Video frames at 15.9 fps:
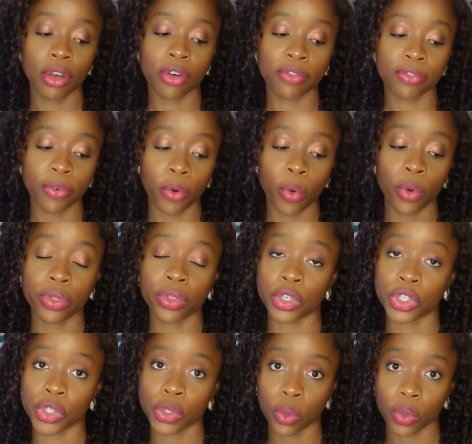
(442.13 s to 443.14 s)
for the
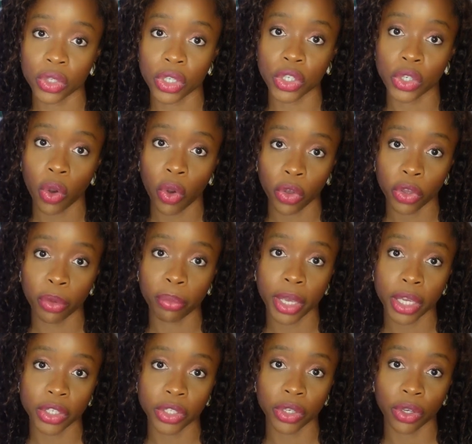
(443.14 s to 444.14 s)
shortage
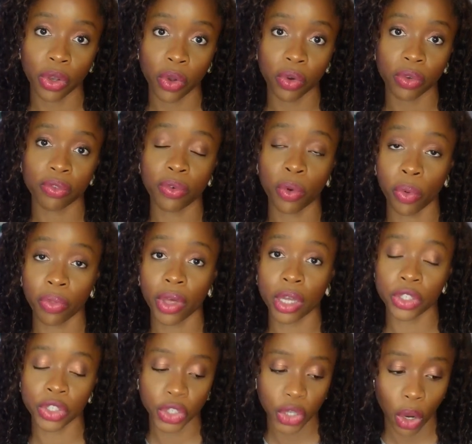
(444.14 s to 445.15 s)
occupation code for
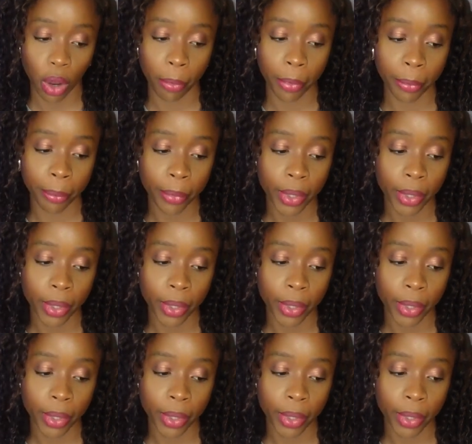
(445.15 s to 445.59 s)
that job.